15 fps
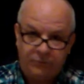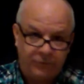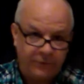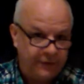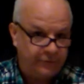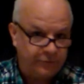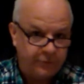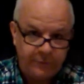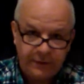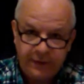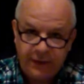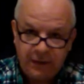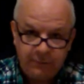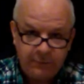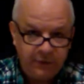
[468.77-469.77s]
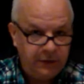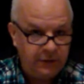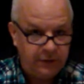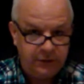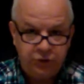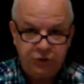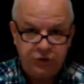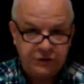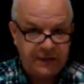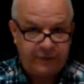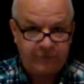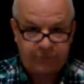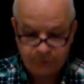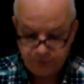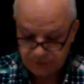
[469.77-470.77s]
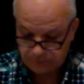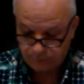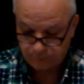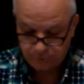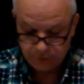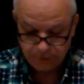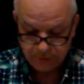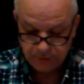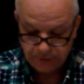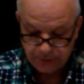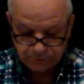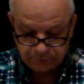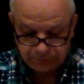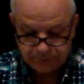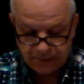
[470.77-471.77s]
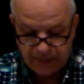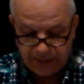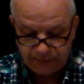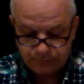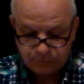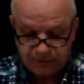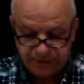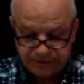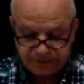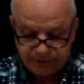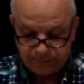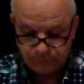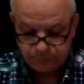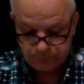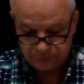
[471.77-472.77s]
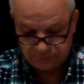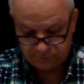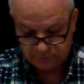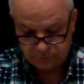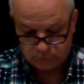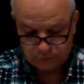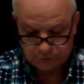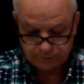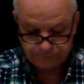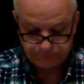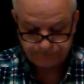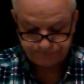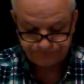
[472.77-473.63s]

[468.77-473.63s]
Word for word: Freedom from the enemy. You just have freedom. God raised up the Lord.